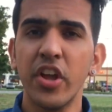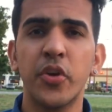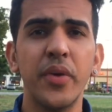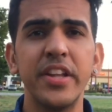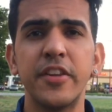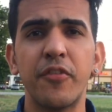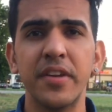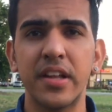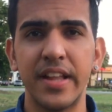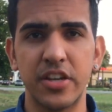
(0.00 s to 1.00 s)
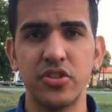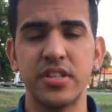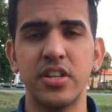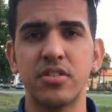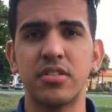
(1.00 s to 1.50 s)
Create different collections
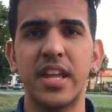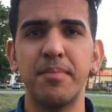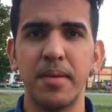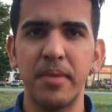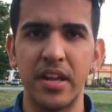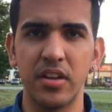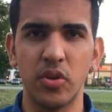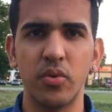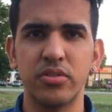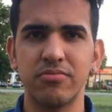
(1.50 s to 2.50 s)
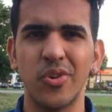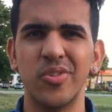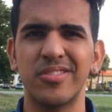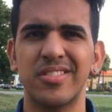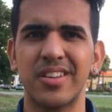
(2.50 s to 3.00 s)
and keep them hidden. Don't
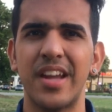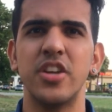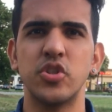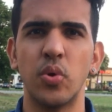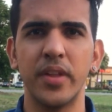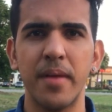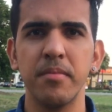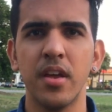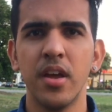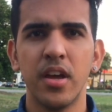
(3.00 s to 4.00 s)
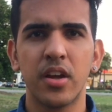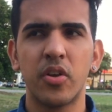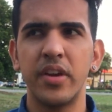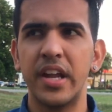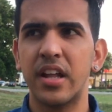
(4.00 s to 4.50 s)
kind of show them.
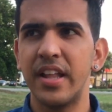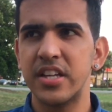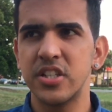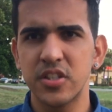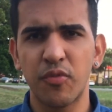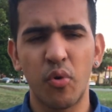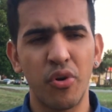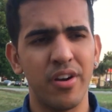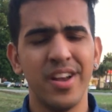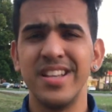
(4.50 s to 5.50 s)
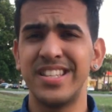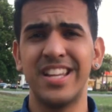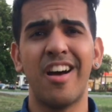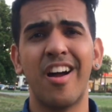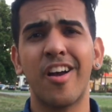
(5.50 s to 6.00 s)
Create collections for, say,
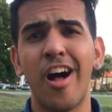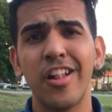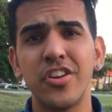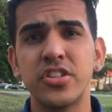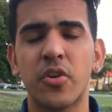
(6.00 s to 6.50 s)
dog collars.